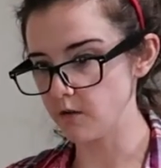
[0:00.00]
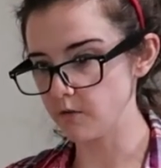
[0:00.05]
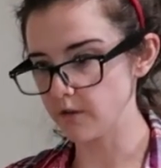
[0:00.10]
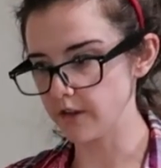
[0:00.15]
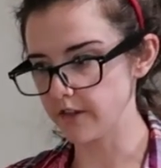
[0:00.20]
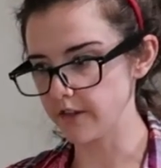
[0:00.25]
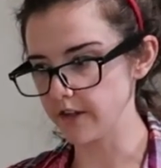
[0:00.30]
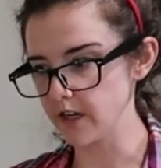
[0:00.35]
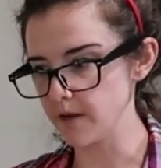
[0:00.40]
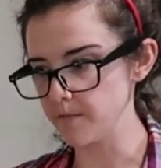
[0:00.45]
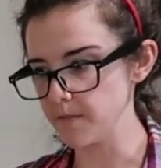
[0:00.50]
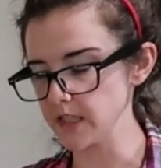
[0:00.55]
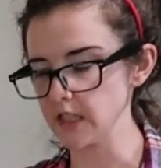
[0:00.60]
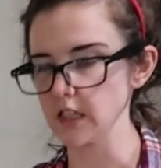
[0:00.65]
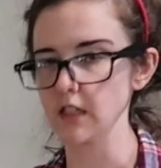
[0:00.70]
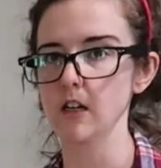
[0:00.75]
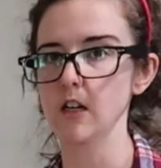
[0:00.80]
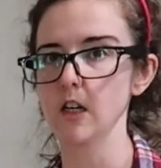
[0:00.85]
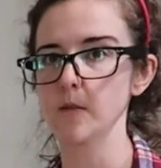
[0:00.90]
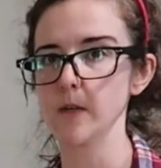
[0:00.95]
only thing I'm
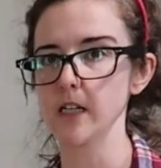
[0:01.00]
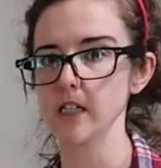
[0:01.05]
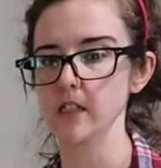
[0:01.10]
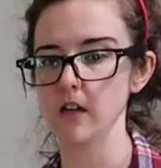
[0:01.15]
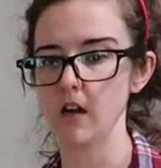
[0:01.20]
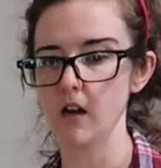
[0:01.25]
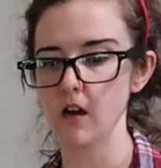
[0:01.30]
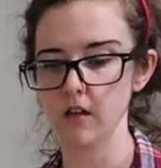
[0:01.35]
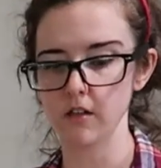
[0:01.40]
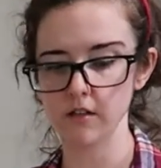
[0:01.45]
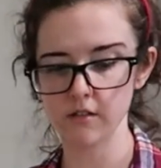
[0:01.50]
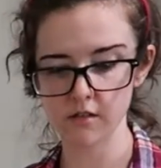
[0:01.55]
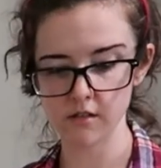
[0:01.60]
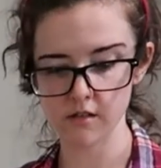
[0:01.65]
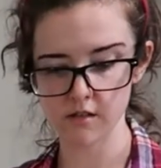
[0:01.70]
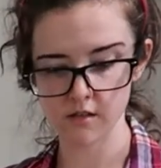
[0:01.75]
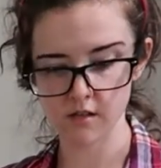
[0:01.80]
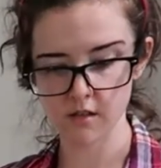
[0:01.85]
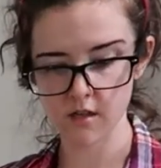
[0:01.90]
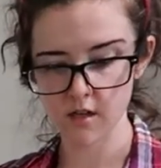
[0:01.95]
missing are my
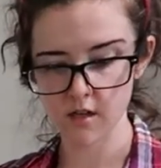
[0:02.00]
tongs.